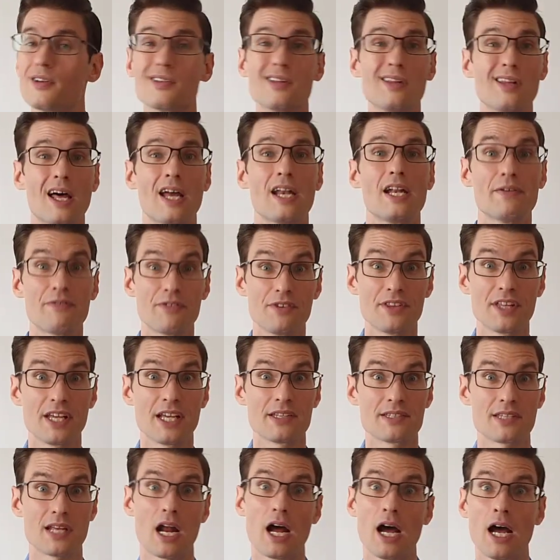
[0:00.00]
lot of different things
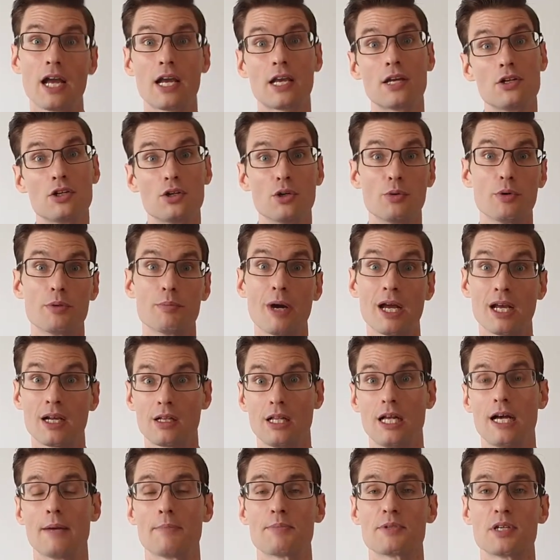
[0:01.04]
that I can do with my
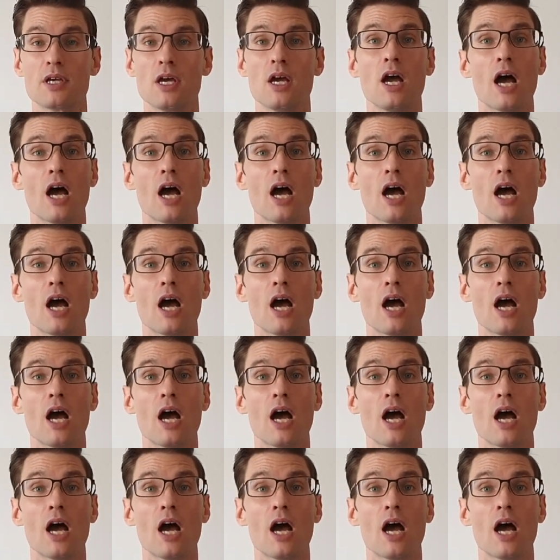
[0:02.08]
claps.